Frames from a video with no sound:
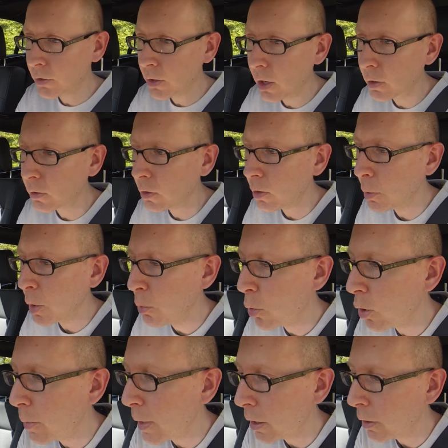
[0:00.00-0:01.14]
talk a little bit
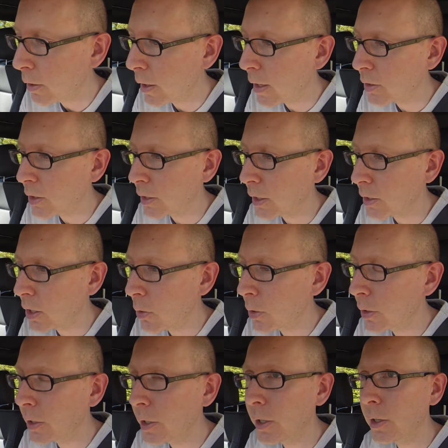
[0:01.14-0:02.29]
more about it as I get
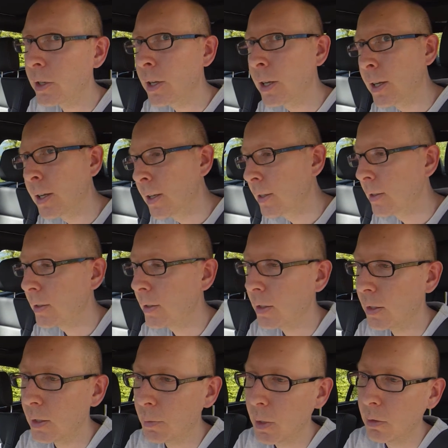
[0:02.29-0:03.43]
going here.
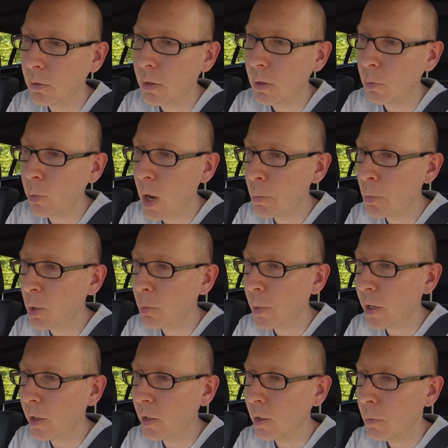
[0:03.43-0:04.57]
I'll wrap up
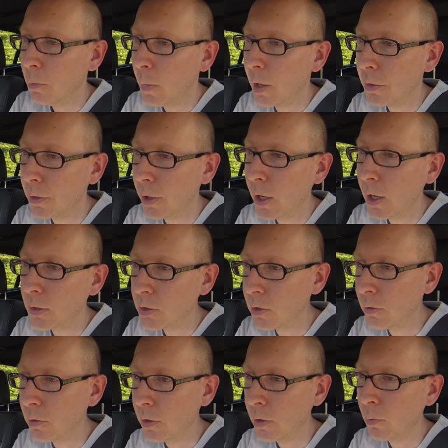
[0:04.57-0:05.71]
my thoughts
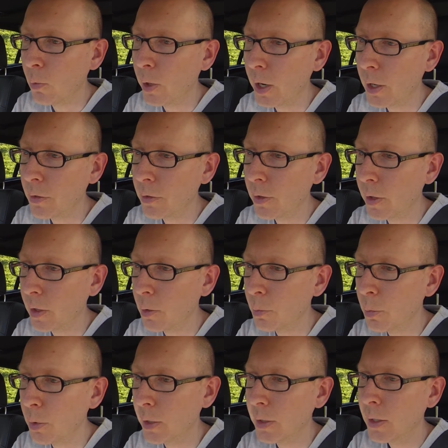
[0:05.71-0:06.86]
and what I think,
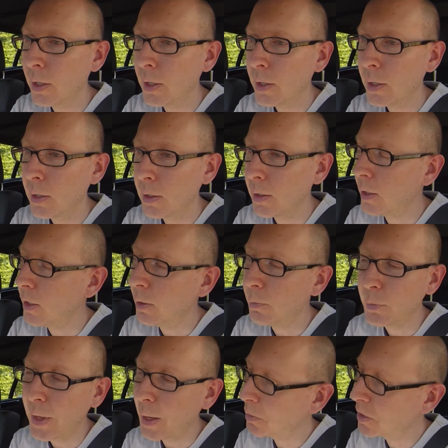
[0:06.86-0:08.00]
but
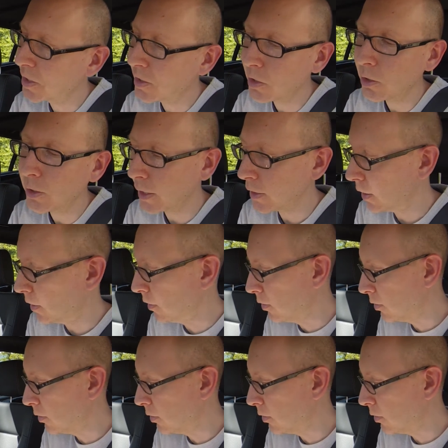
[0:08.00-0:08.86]
I'm still not getting